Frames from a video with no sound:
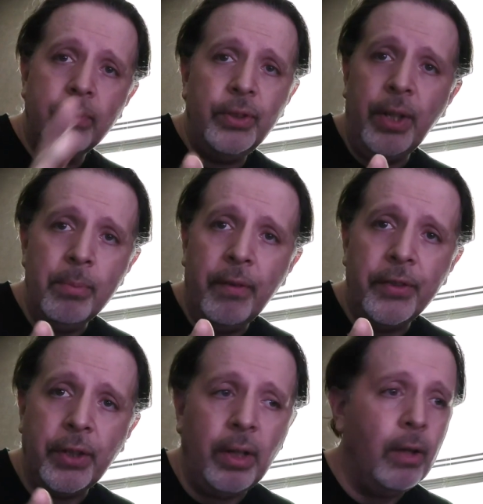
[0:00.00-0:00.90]
see
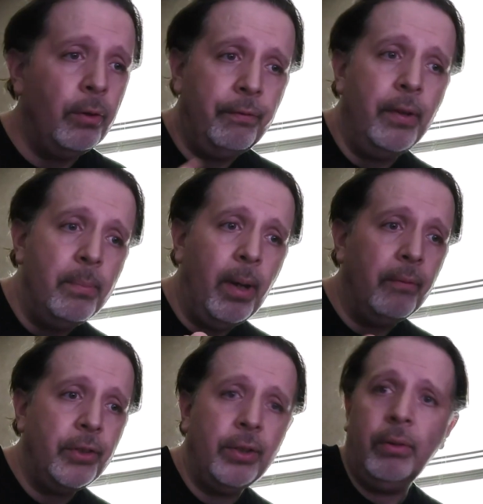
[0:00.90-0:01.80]
movies a lot, or film
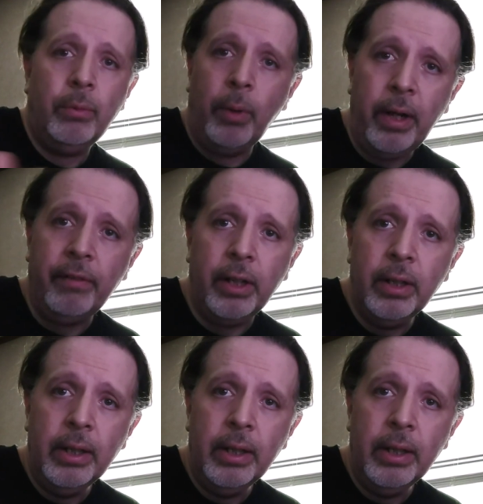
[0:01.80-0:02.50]
buffs, or whatever?